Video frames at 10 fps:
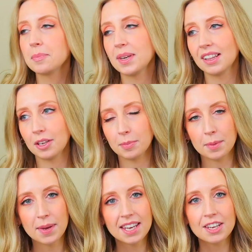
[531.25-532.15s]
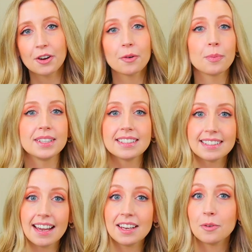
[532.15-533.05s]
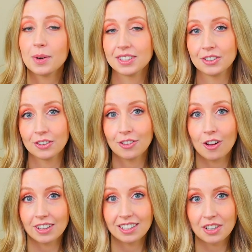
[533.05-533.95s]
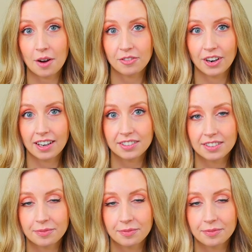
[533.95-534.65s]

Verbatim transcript: be a little bit pickier when deciding what's a good long line top for us.